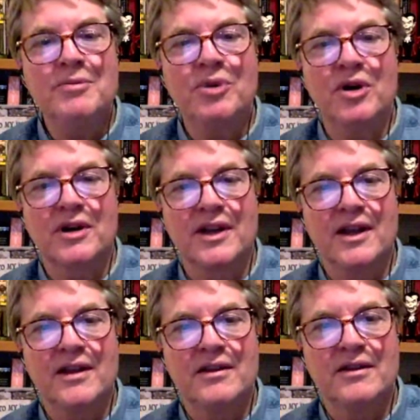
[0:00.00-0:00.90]
book
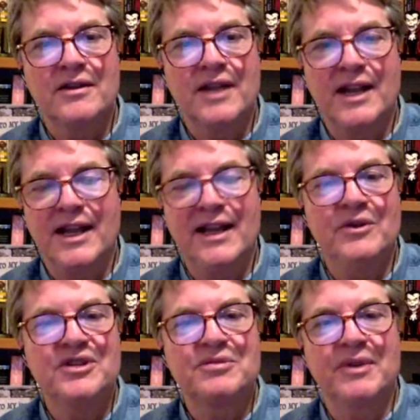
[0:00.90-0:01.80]
that
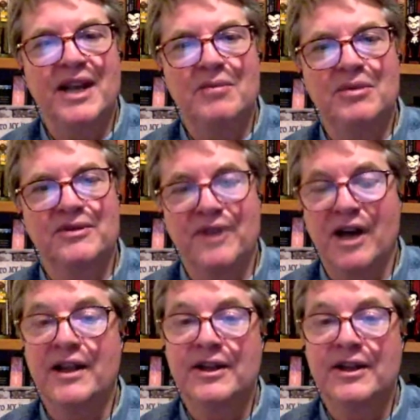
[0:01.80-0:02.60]
anyone's been able to find.